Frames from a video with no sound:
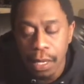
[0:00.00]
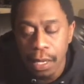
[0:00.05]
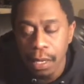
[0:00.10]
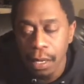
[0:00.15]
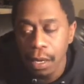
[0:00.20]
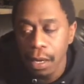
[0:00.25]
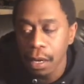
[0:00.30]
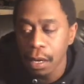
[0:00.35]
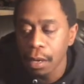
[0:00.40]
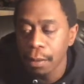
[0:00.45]

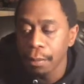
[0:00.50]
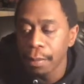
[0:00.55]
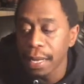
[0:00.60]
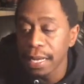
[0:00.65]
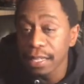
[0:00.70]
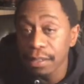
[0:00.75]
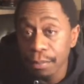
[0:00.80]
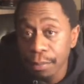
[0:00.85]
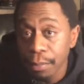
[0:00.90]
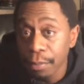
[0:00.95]
by
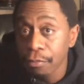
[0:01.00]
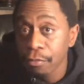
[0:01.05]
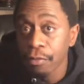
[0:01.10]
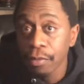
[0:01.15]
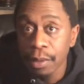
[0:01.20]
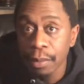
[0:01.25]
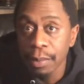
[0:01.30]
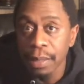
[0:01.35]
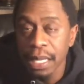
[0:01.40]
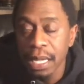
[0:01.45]

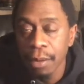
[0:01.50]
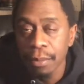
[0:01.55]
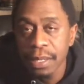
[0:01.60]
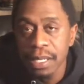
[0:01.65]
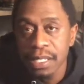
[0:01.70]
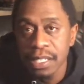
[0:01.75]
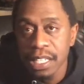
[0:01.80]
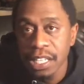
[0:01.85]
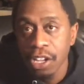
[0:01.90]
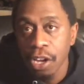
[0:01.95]
becoming
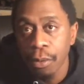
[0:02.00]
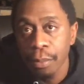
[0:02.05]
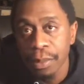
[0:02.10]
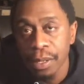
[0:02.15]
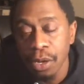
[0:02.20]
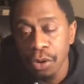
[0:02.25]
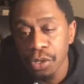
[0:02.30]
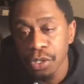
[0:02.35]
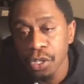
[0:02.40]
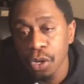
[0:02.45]
senior and below
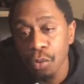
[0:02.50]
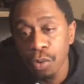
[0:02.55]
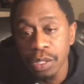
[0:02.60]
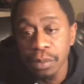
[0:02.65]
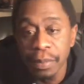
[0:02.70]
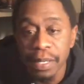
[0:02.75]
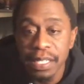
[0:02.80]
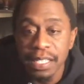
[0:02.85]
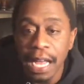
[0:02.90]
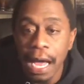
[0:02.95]
the zone, which
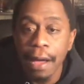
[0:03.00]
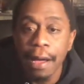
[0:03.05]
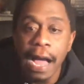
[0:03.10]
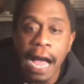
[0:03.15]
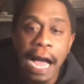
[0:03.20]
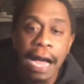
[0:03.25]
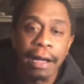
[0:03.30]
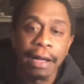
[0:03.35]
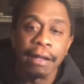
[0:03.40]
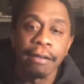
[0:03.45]
means
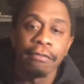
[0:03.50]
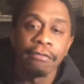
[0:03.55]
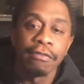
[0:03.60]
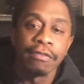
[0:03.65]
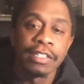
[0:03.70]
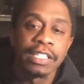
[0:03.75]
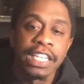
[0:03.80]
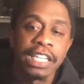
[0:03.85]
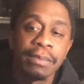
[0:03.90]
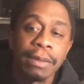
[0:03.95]
I
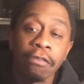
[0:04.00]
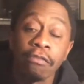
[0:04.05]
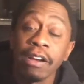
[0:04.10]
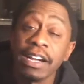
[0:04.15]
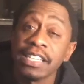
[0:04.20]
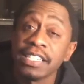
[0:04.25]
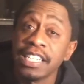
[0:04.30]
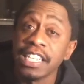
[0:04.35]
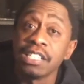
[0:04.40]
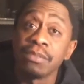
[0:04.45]
received my rank
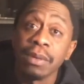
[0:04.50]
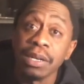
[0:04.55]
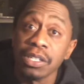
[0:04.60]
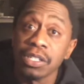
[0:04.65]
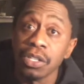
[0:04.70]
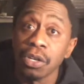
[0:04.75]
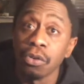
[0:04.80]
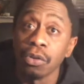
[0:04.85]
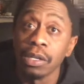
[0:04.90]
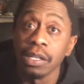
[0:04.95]
6 months
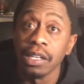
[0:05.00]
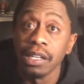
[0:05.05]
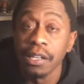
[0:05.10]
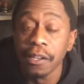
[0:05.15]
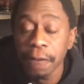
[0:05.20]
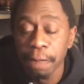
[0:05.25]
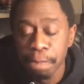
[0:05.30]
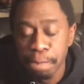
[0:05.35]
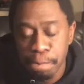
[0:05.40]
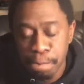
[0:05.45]
early.
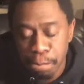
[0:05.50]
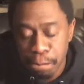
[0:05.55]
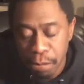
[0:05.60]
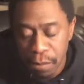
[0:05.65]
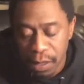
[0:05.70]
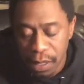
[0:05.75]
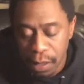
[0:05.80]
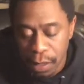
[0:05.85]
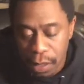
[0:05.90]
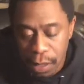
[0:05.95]

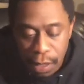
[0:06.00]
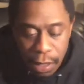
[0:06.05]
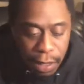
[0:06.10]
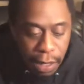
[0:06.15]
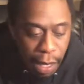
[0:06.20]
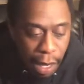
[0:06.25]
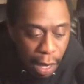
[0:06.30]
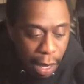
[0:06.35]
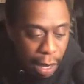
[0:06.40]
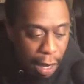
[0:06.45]

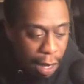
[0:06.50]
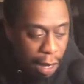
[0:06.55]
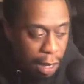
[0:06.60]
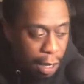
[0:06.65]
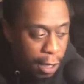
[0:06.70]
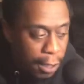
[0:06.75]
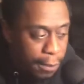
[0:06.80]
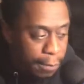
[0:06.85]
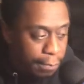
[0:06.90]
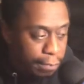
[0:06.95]

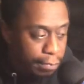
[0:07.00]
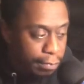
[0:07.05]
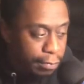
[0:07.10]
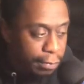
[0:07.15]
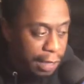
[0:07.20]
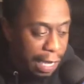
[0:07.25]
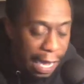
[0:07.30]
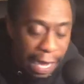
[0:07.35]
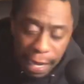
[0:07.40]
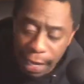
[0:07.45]

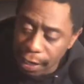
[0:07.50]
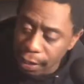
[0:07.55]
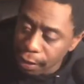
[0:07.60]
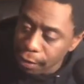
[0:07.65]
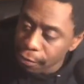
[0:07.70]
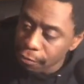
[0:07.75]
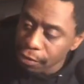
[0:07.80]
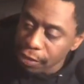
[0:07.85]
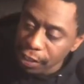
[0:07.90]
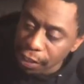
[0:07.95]
I
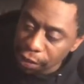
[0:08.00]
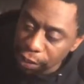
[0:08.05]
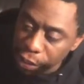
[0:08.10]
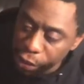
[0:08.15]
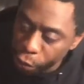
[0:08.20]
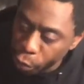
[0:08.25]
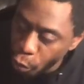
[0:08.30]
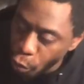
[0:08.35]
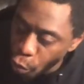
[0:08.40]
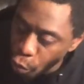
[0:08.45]
received this
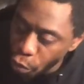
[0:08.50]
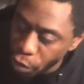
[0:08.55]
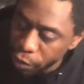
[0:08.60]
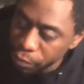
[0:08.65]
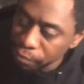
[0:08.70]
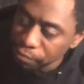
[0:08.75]
award.